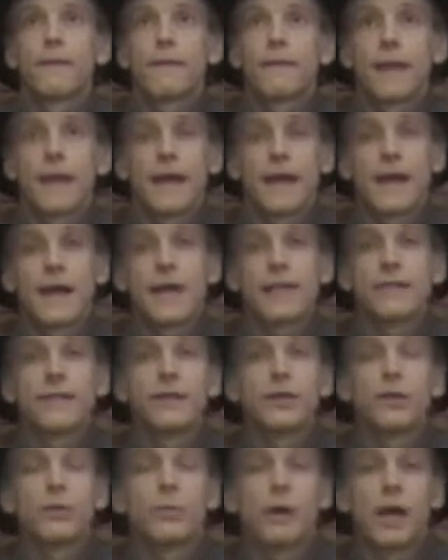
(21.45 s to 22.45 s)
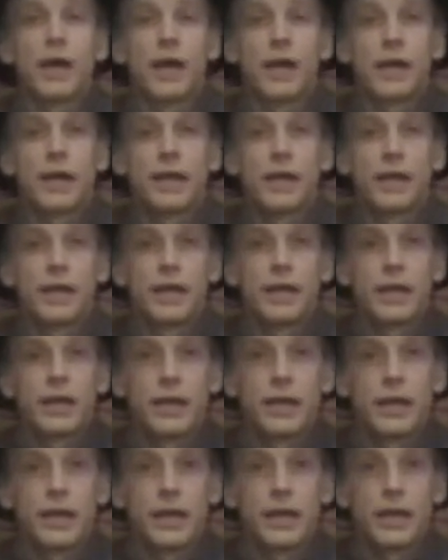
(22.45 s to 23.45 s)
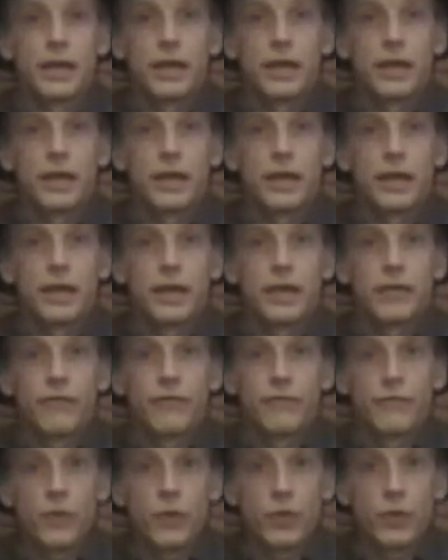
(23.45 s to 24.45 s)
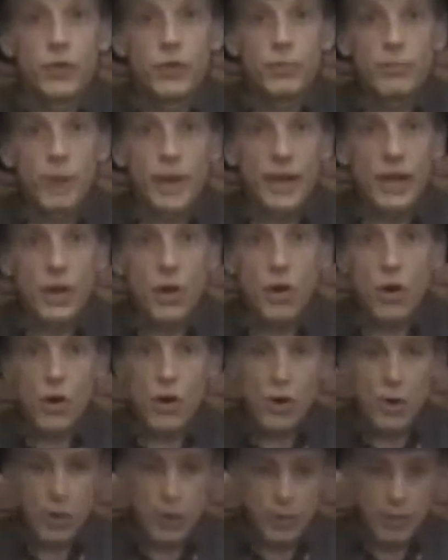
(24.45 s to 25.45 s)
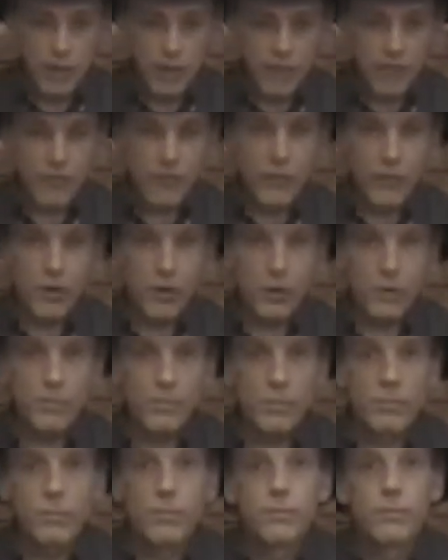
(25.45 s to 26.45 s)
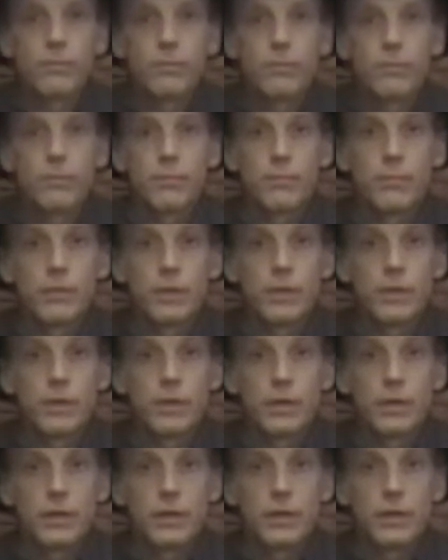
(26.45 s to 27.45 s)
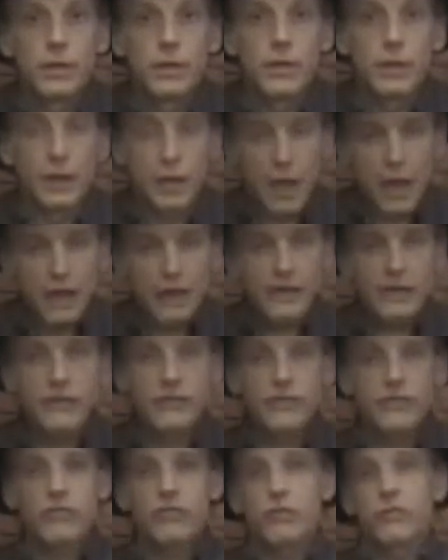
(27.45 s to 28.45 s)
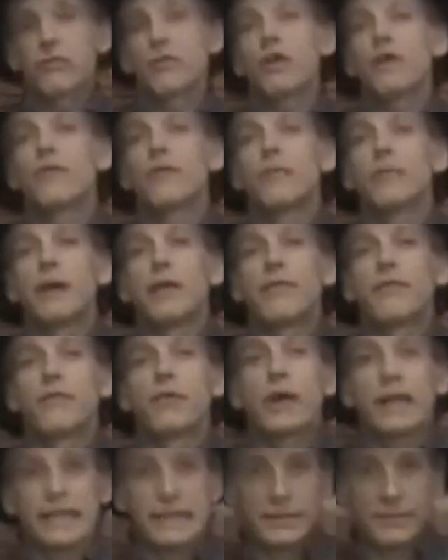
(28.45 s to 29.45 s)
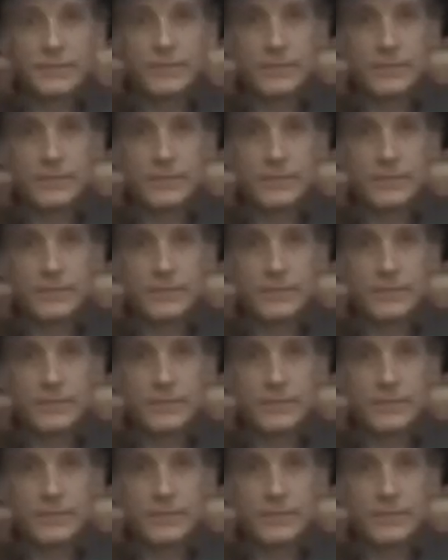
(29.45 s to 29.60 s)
I got there by foot, by car, by thumb, and a lot of distance was covered by freight.